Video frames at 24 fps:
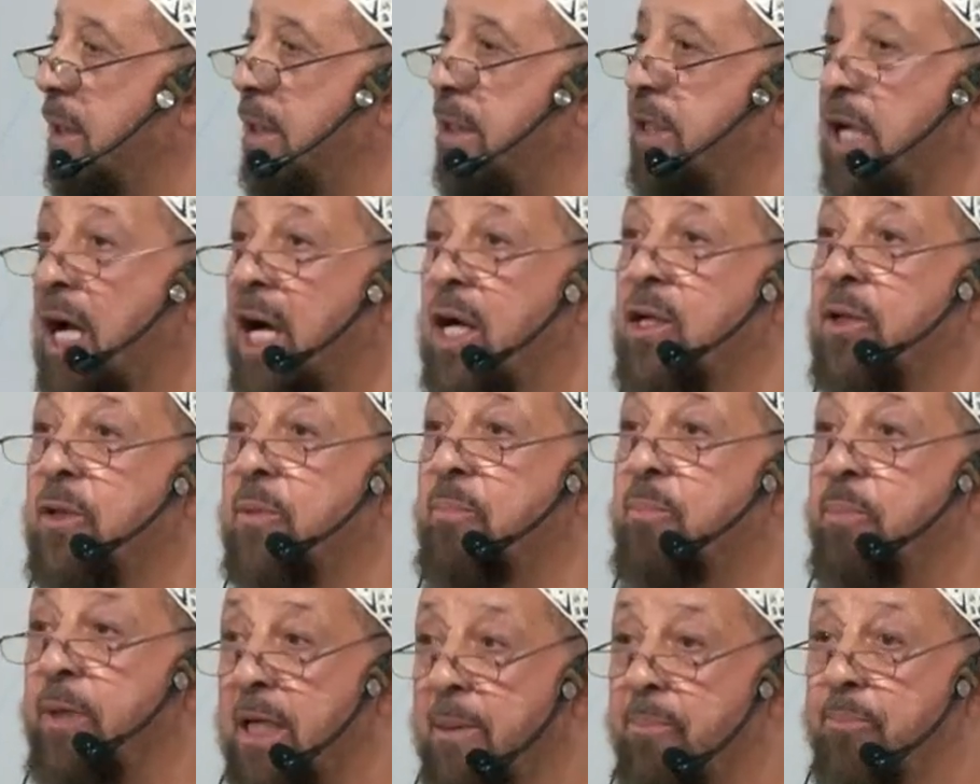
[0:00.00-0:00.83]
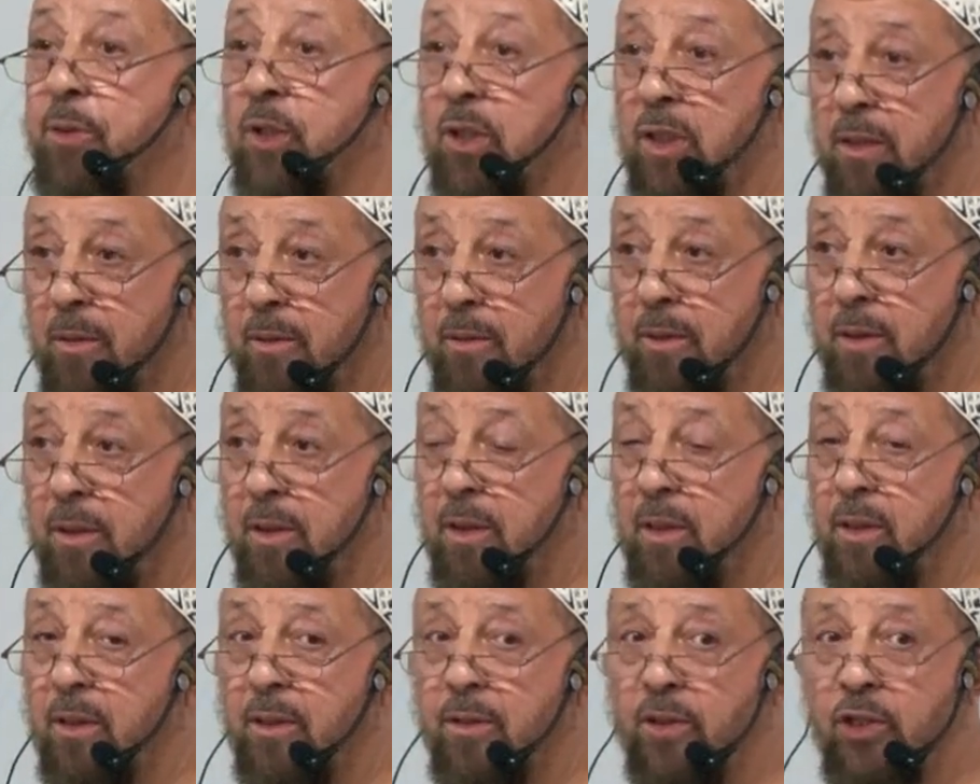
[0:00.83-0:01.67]
young people.
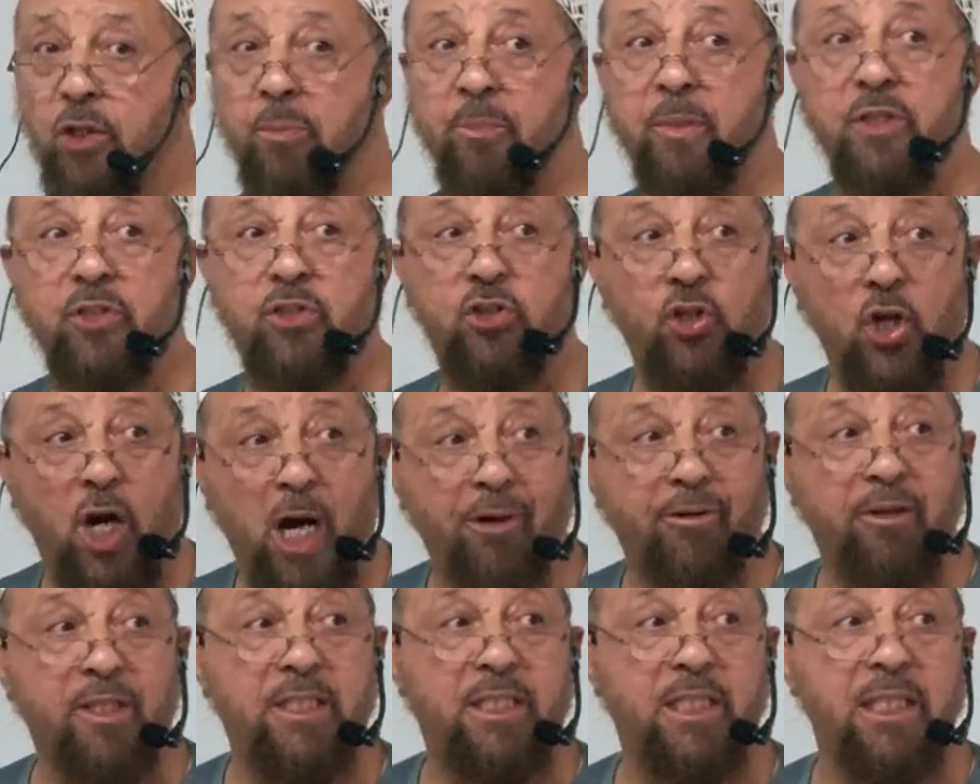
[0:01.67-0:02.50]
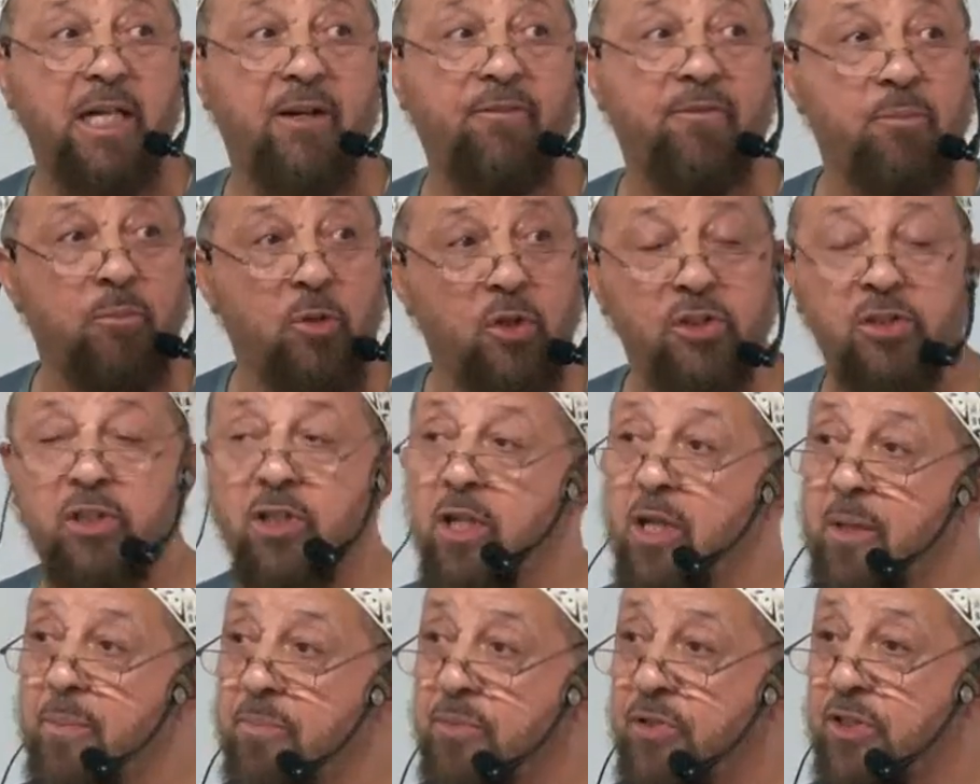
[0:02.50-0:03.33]
The majority of
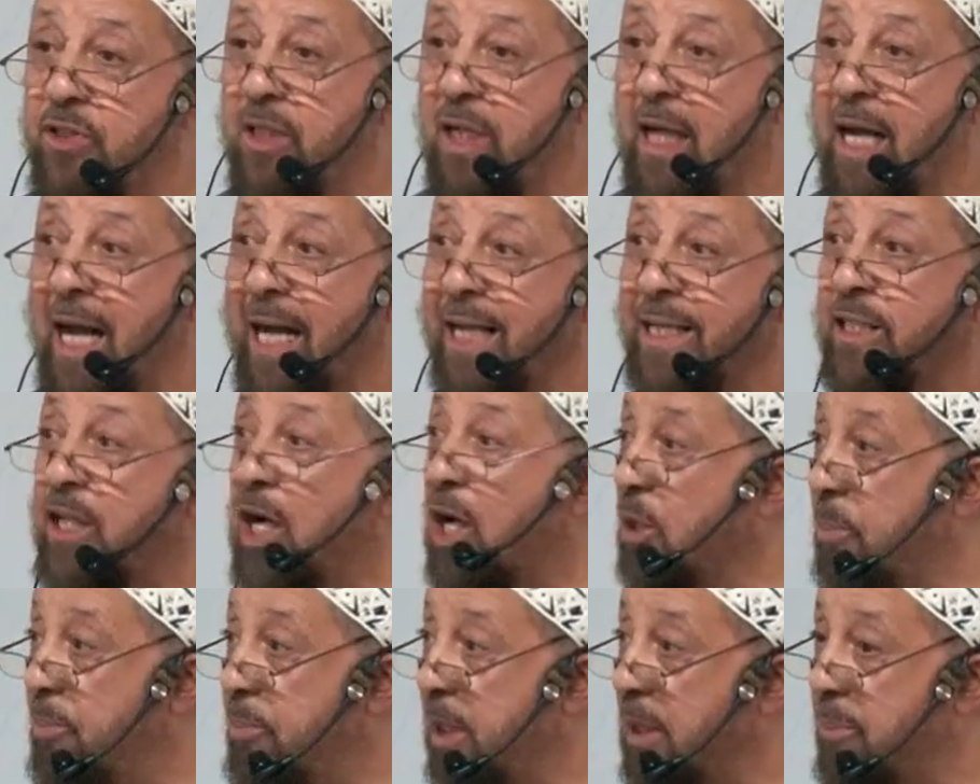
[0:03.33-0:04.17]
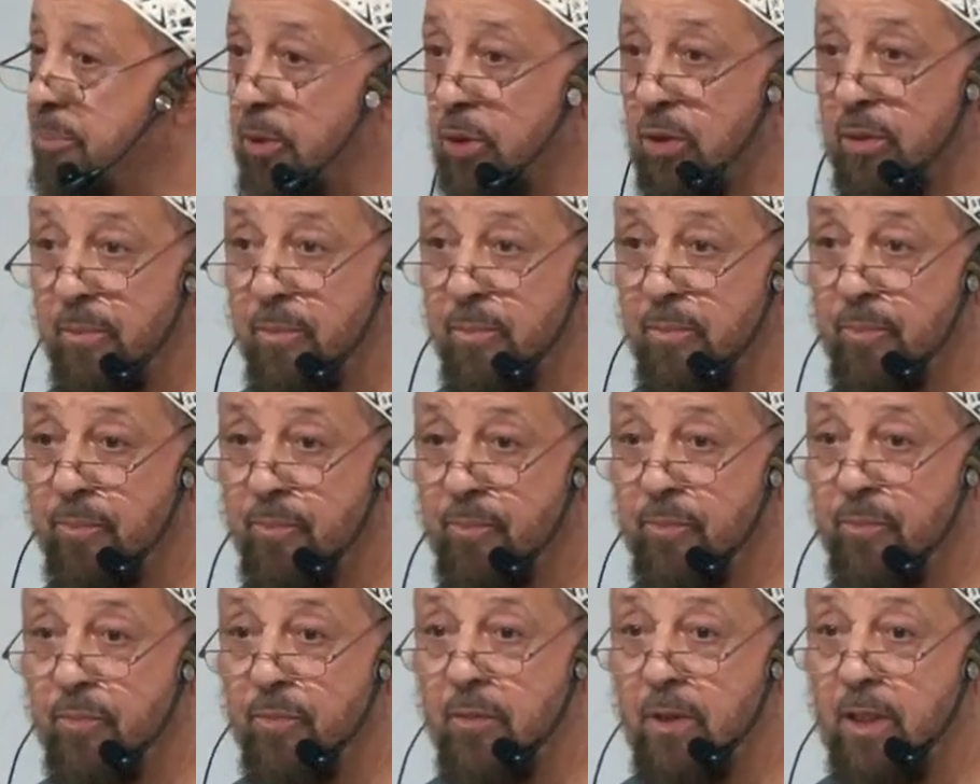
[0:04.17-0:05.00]
Muslims are young people.
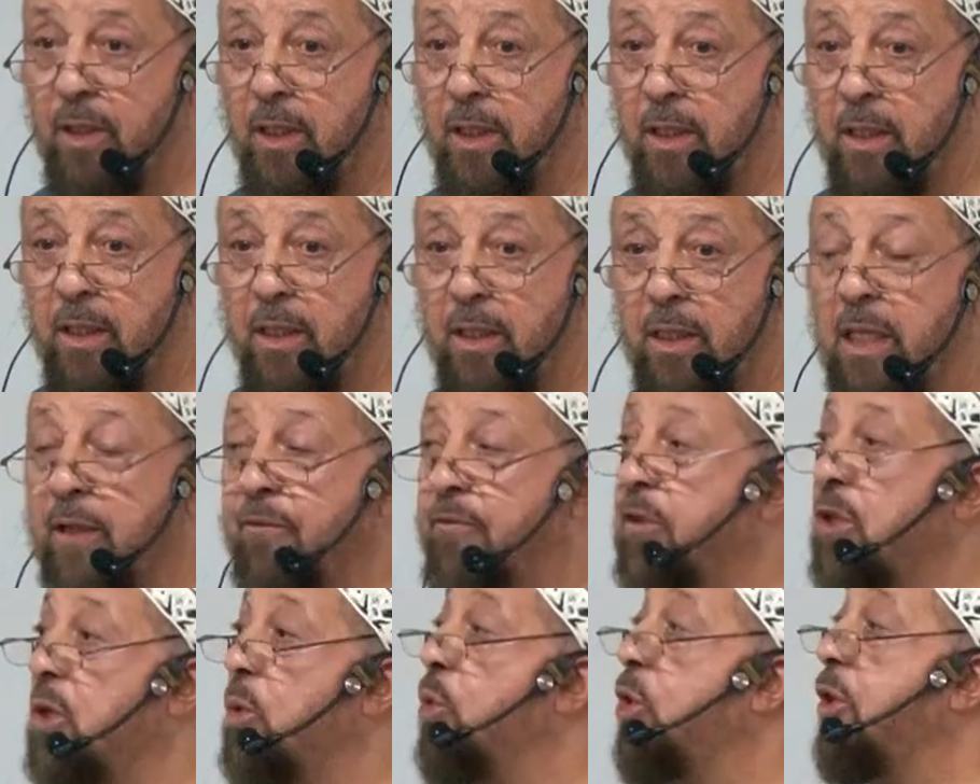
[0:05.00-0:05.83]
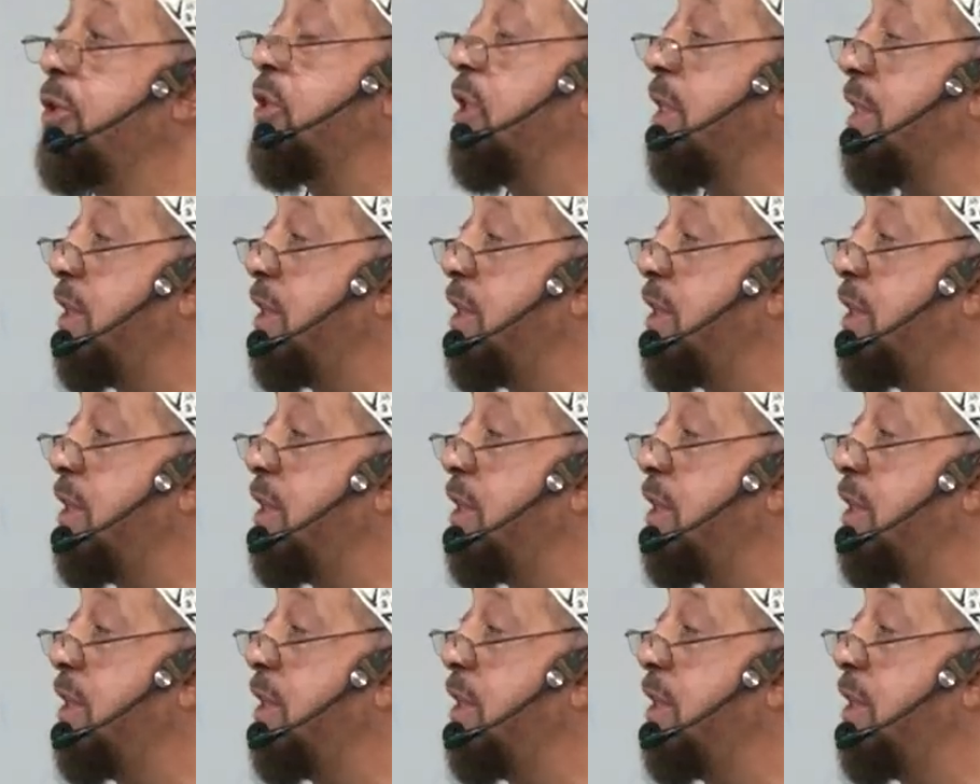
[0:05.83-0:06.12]
If you were to